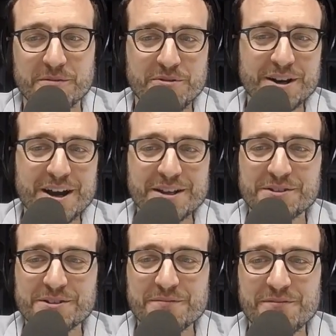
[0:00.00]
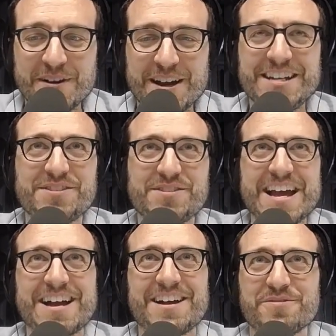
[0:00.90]
Put on some funny
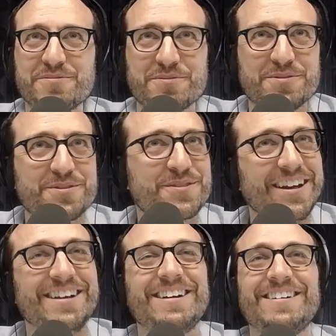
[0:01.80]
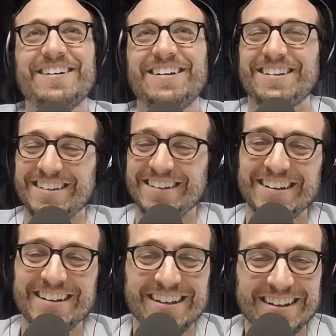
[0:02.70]
sounds.
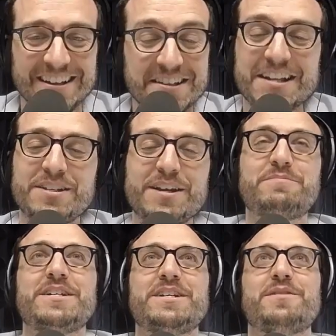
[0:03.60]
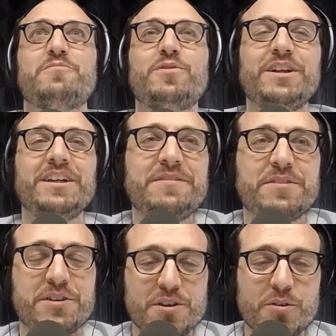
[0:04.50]
That's up to him. We'll leave it